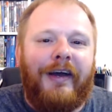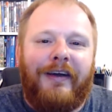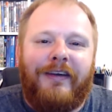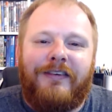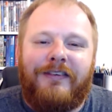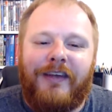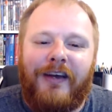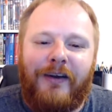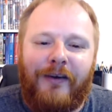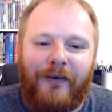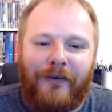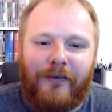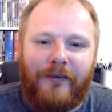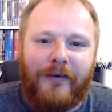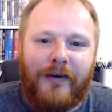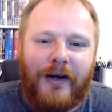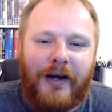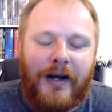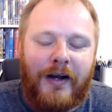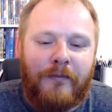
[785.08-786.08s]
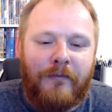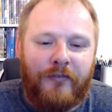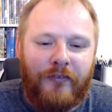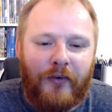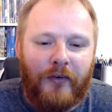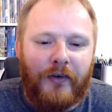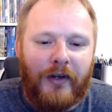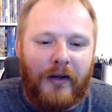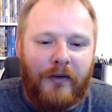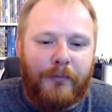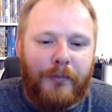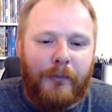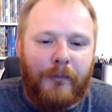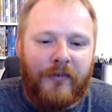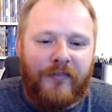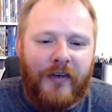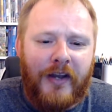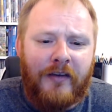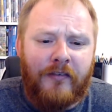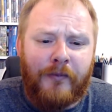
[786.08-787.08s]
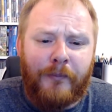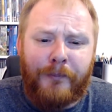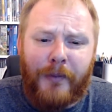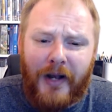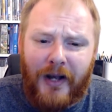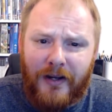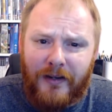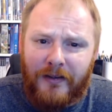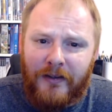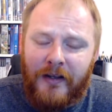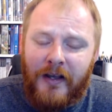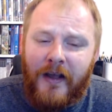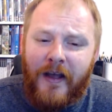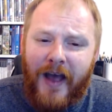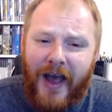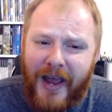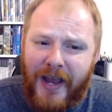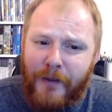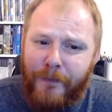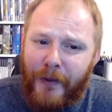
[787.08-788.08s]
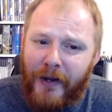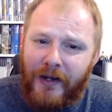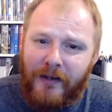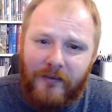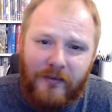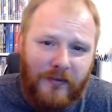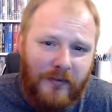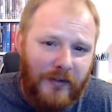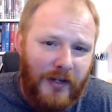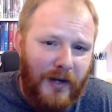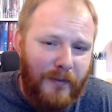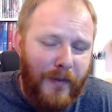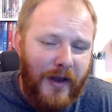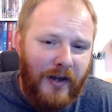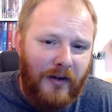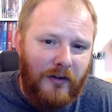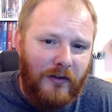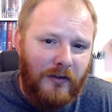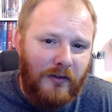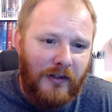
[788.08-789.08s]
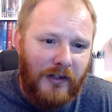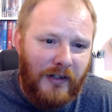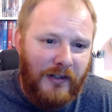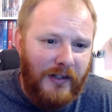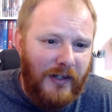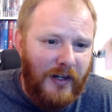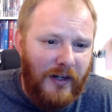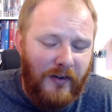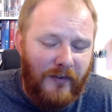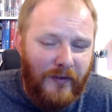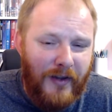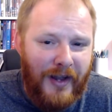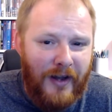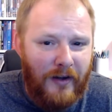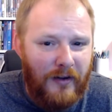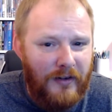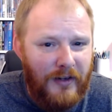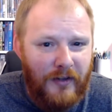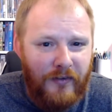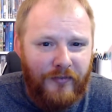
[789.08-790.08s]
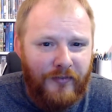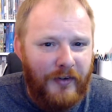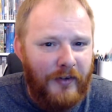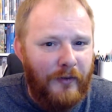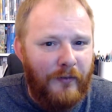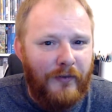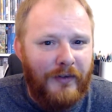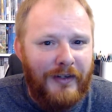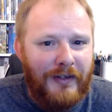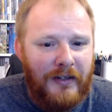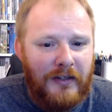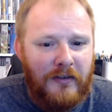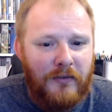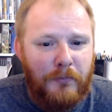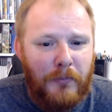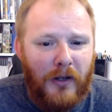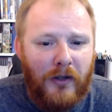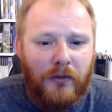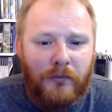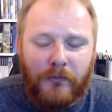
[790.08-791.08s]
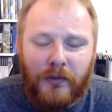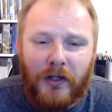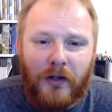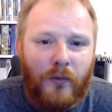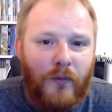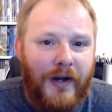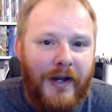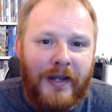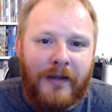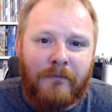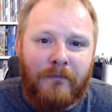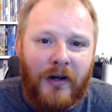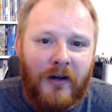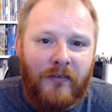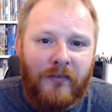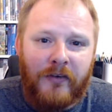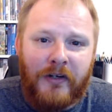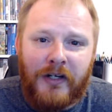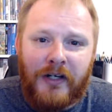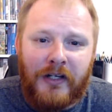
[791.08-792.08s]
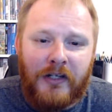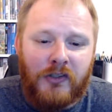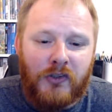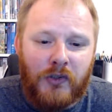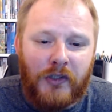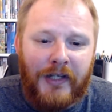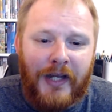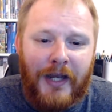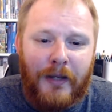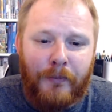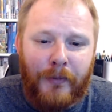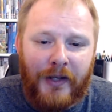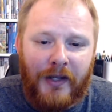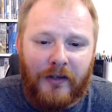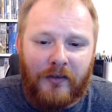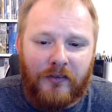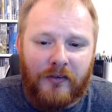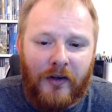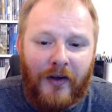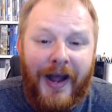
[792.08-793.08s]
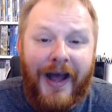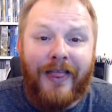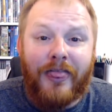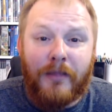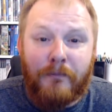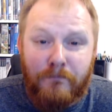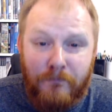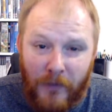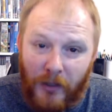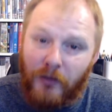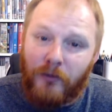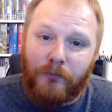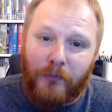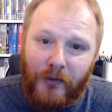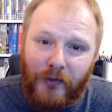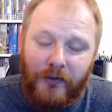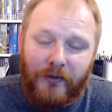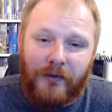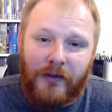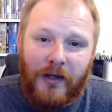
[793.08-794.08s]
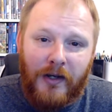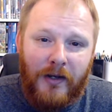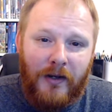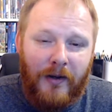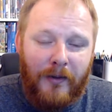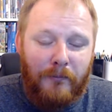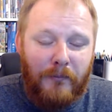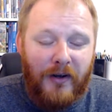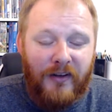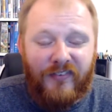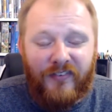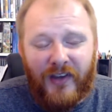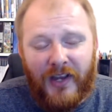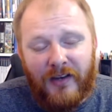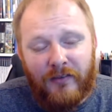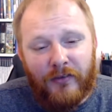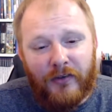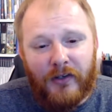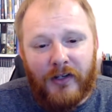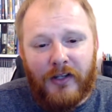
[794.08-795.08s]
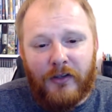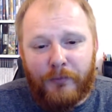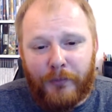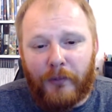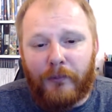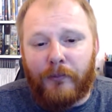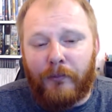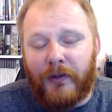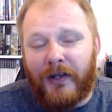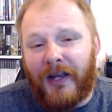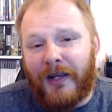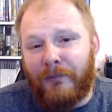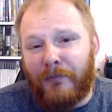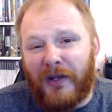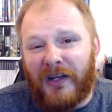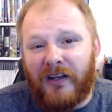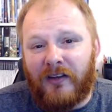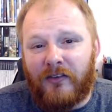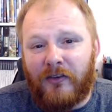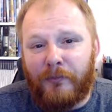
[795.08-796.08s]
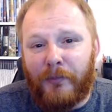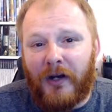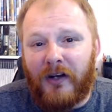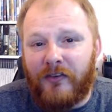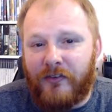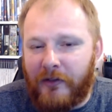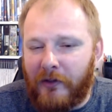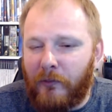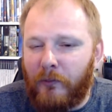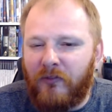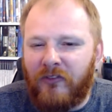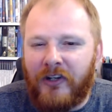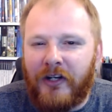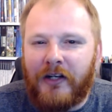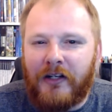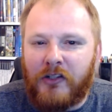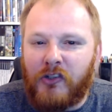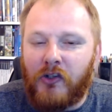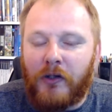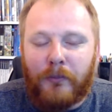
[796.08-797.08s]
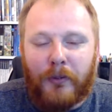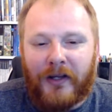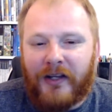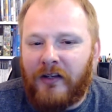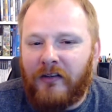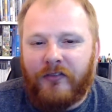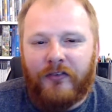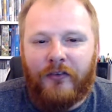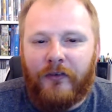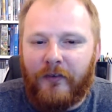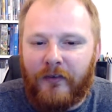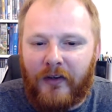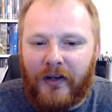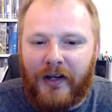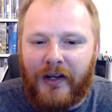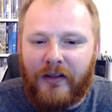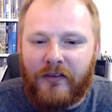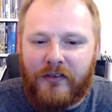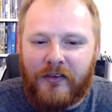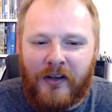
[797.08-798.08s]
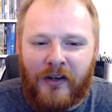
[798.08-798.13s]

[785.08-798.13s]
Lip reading: So Fortnite's been my favourite, but Apex has come out, out of left field, and it's blown me away. I really enjoy Apex. So at the moment, my favourite is probably Apex, but I still really enjoy playing Fortnite.